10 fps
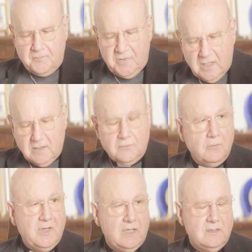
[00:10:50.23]
being
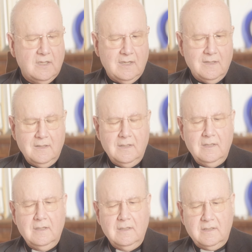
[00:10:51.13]
together,
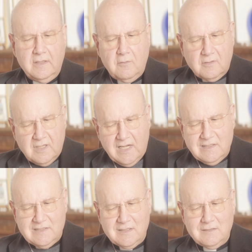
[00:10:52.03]

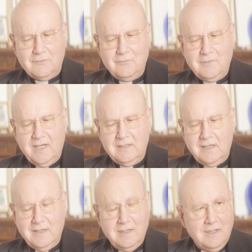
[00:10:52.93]
recognizing
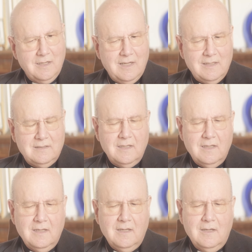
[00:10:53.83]
together in God,
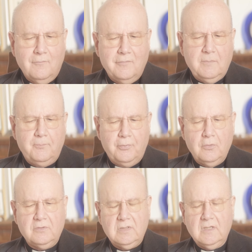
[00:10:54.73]
we
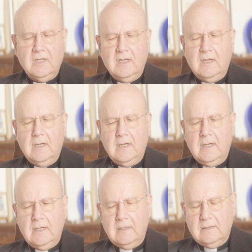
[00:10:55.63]
put
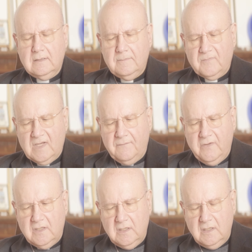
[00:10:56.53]
a
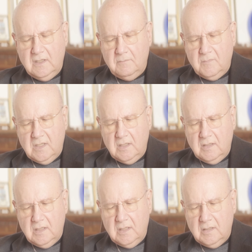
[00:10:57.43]
very
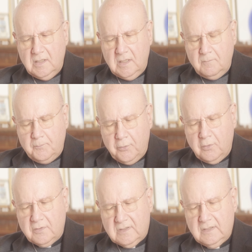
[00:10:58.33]

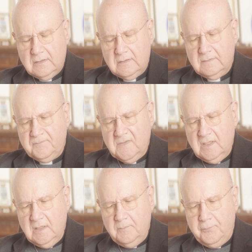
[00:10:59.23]
important
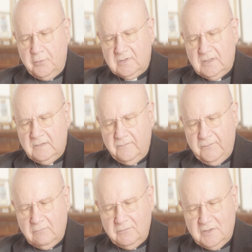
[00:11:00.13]

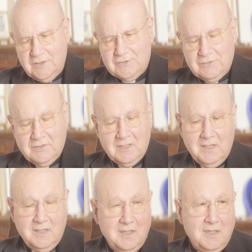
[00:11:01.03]
foundation
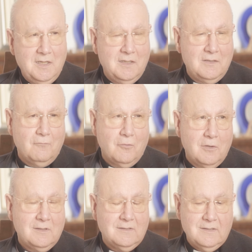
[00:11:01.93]
in the
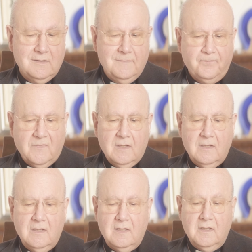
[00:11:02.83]
world
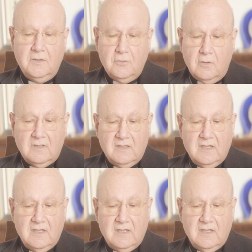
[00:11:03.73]
in order